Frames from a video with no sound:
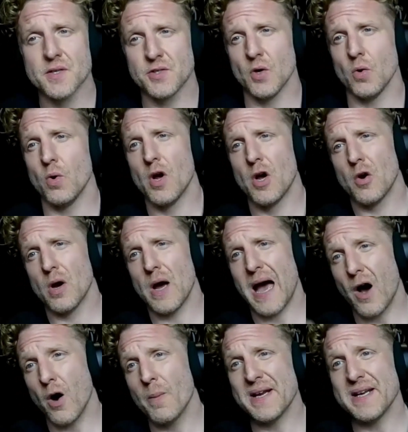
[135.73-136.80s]
So
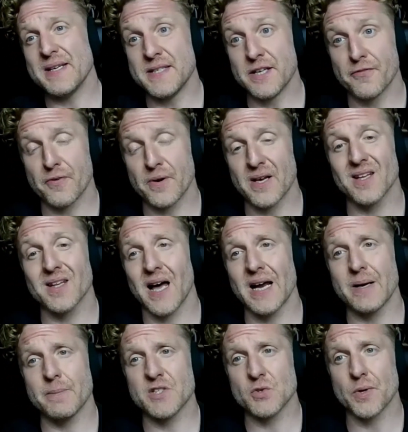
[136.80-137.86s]
how many different
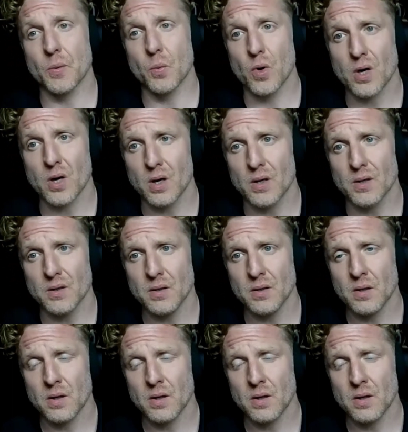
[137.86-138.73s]
alignments we work on